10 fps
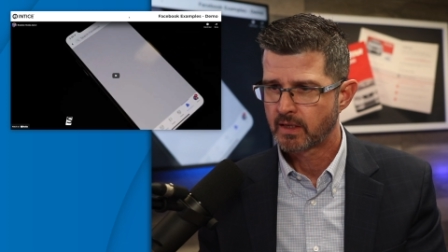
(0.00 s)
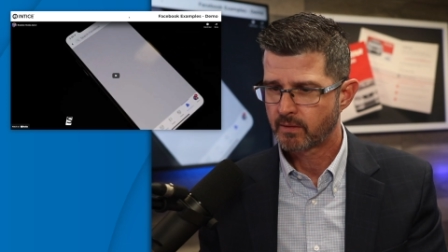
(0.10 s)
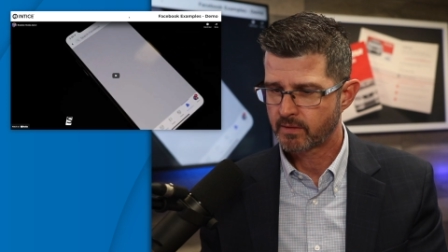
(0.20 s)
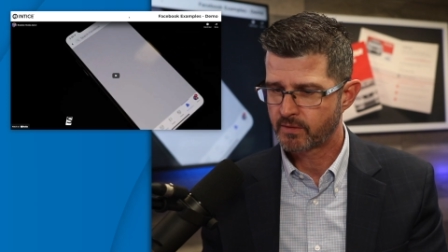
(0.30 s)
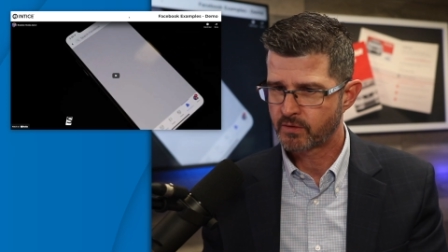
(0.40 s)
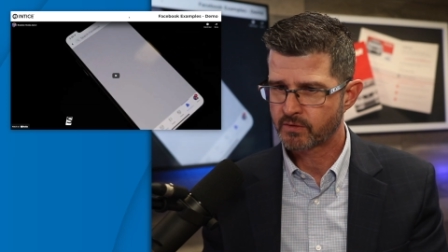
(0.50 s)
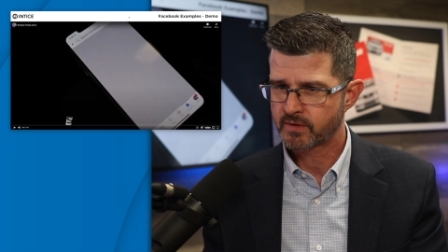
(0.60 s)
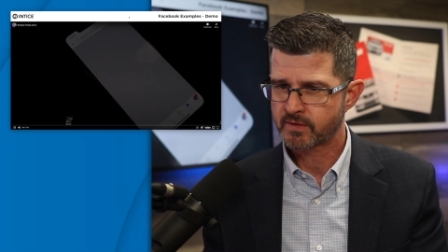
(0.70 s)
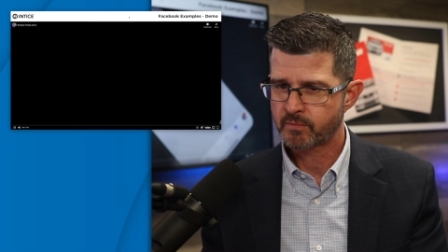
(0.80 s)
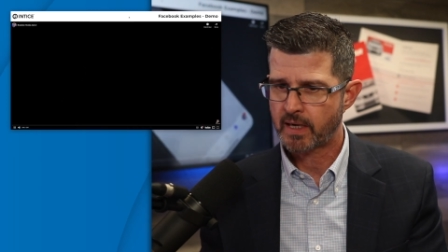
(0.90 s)
What I'm going to do is
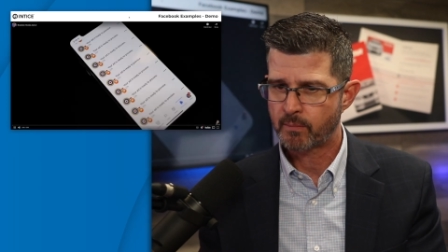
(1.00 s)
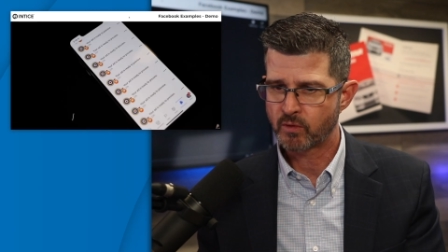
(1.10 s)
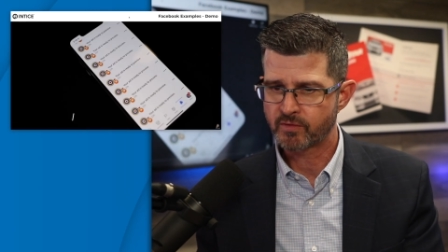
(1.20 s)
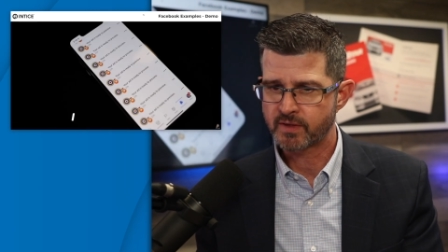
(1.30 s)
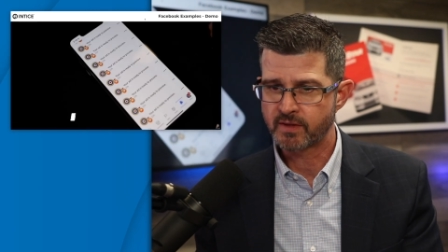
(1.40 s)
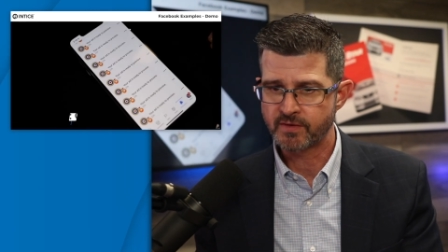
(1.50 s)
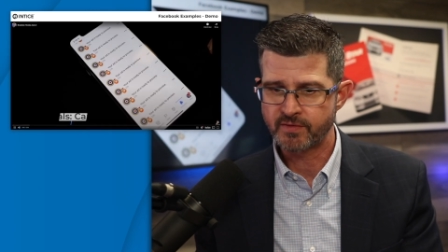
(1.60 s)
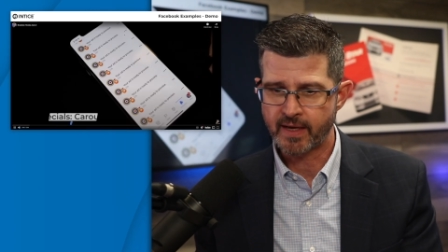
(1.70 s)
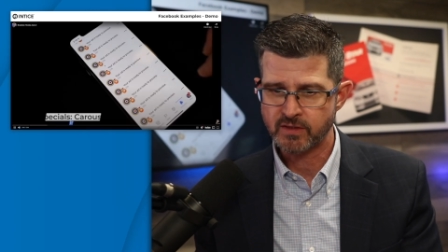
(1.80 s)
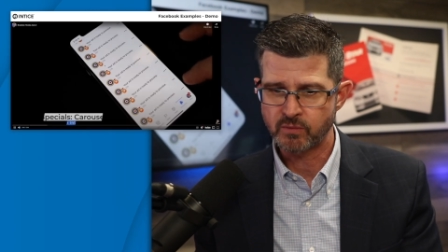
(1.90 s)
let's pop over to this
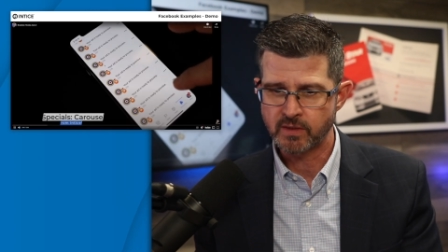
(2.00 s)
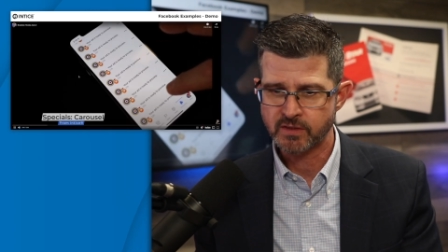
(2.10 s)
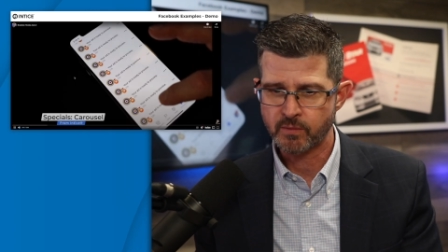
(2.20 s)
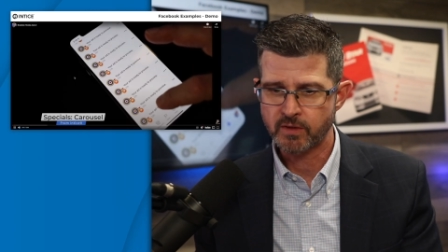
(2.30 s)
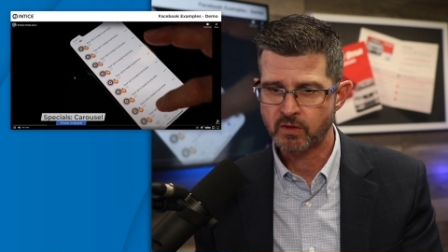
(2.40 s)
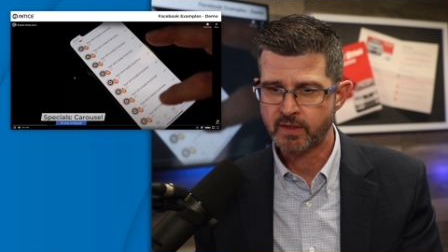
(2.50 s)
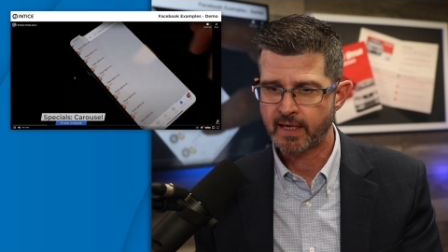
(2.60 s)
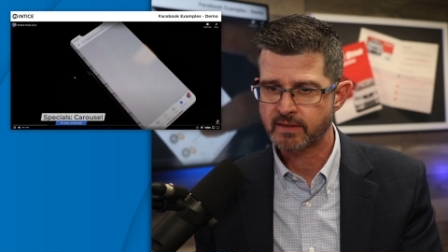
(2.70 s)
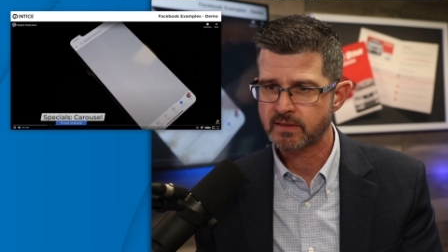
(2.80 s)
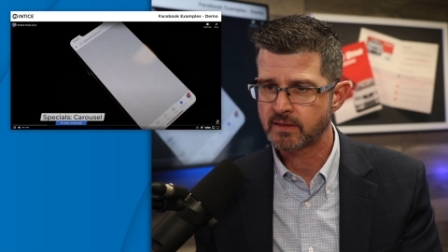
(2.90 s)
next one. So we're going to look
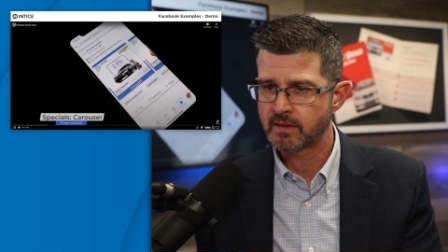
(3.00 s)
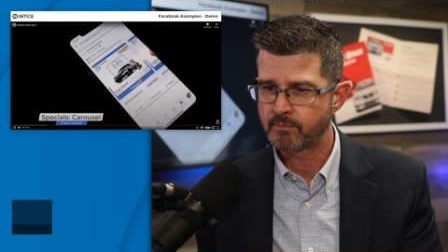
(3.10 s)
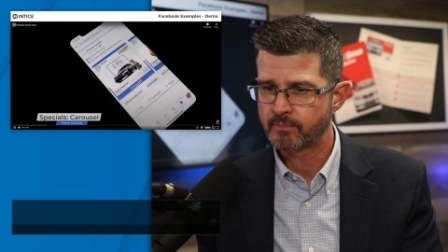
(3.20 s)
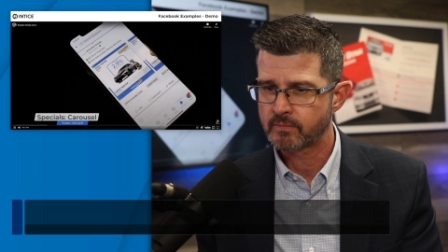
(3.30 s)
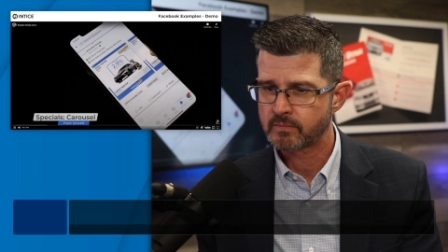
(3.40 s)
at some